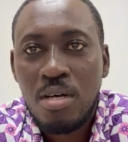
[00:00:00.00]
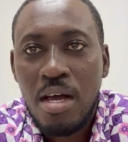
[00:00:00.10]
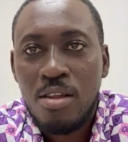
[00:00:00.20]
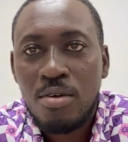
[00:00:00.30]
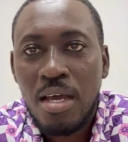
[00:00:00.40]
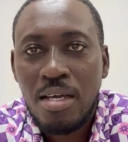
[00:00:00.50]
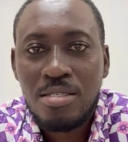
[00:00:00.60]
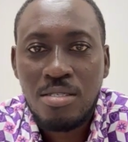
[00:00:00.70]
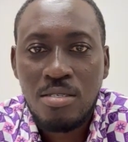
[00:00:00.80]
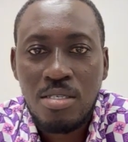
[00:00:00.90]
hello
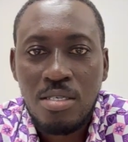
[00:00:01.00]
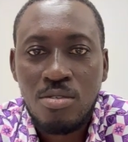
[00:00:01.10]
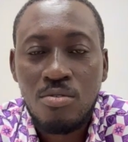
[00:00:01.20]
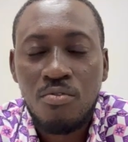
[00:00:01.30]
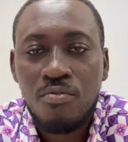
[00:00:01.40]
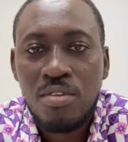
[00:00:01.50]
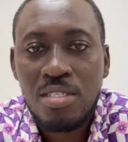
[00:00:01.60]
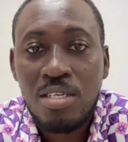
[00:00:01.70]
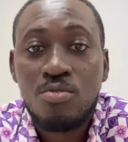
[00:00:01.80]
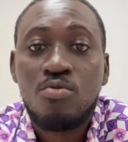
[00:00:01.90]
guys. Okay, so visa to